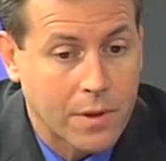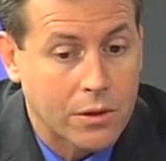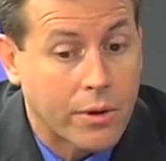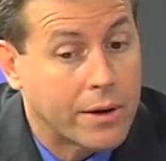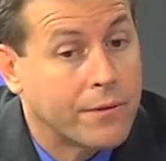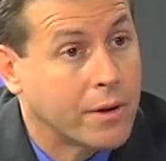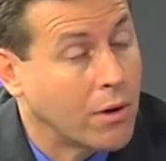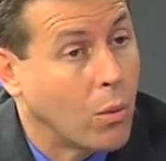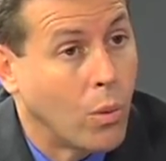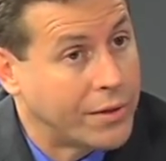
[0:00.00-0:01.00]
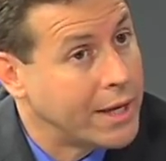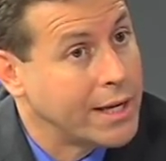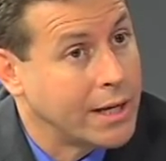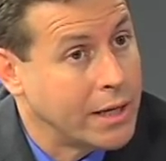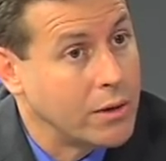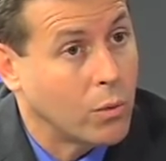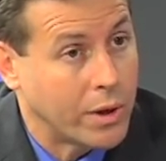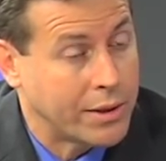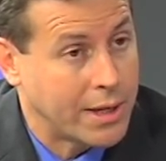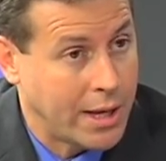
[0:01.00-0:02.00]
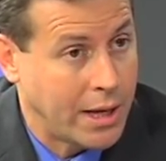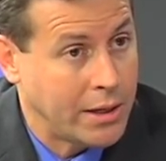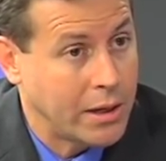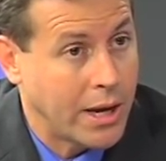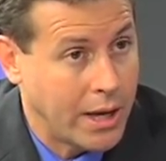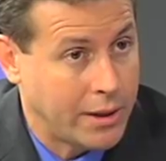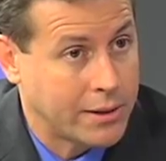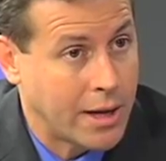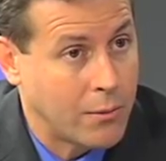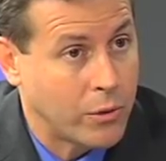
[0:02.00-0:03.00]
try to figure out what they can eat and what they can't eat ahead of time.